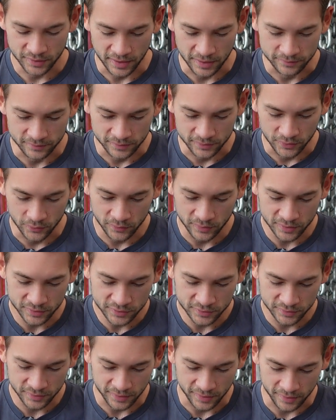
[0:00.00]
And then you
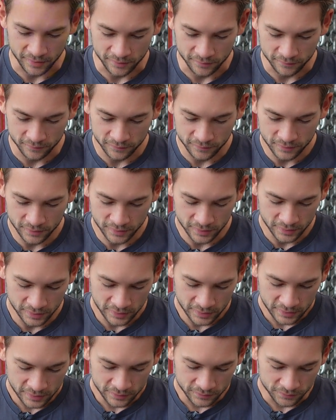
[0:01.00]
actually have
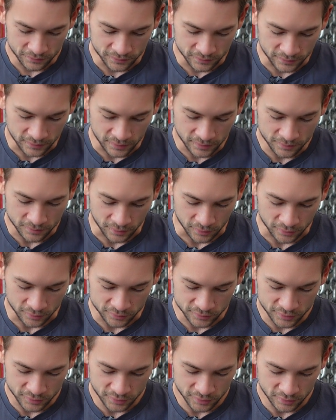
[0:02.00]
this
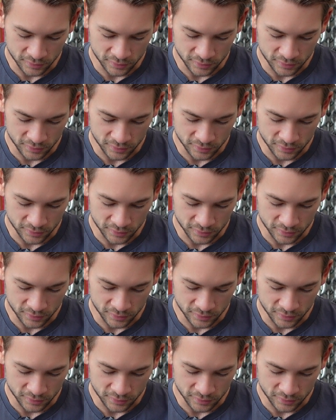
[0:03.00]
arch